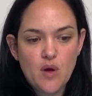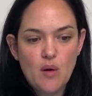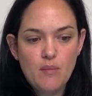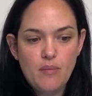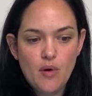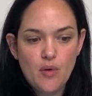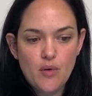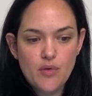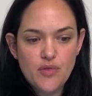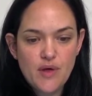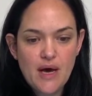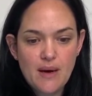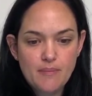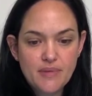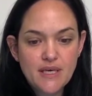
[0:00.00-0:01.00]
both
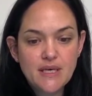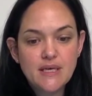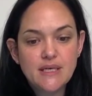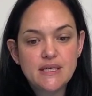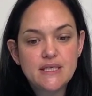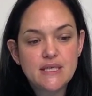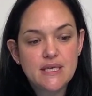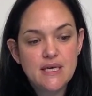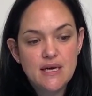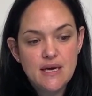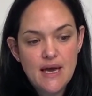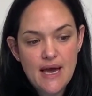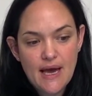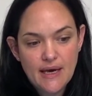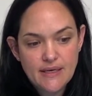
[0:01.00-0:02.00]
uh, PET
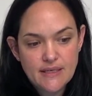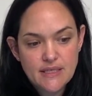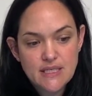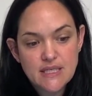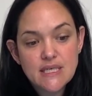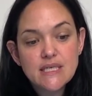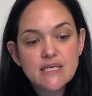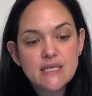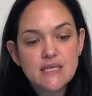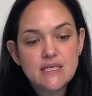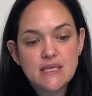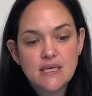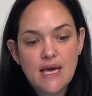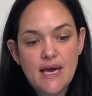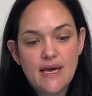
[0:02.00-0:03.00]
and CT
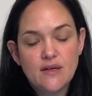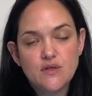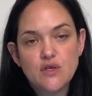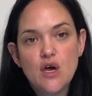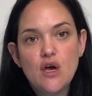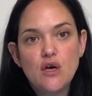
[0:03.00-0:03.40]
scans